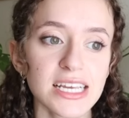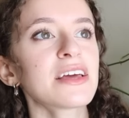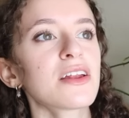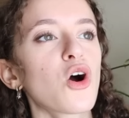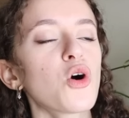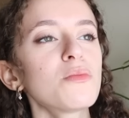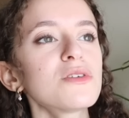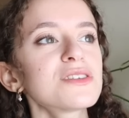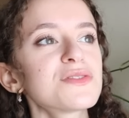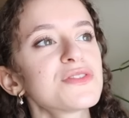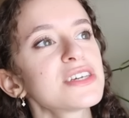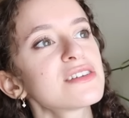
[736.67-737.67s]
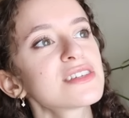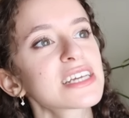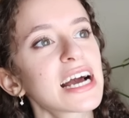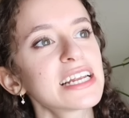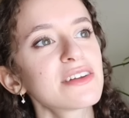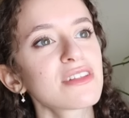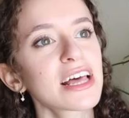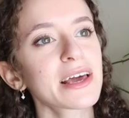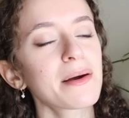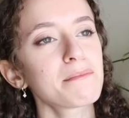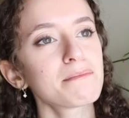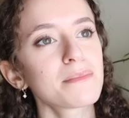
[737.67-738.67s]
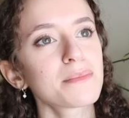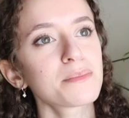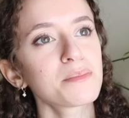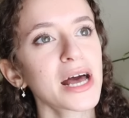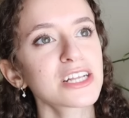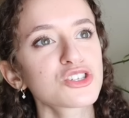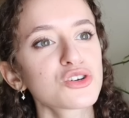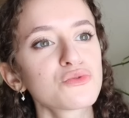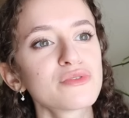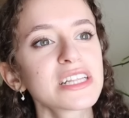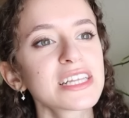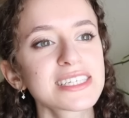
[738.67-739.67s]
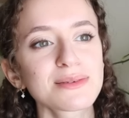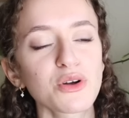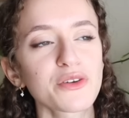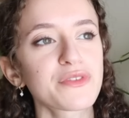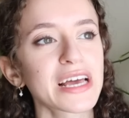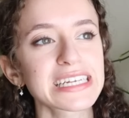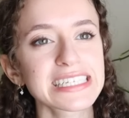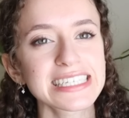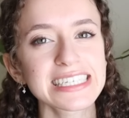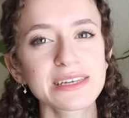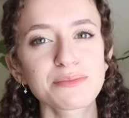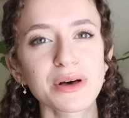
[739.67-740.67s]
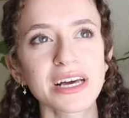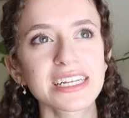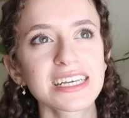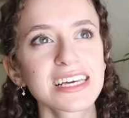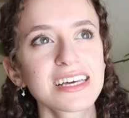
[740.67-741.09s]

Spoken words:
It almost feels kind of like magical realism or fantasy, but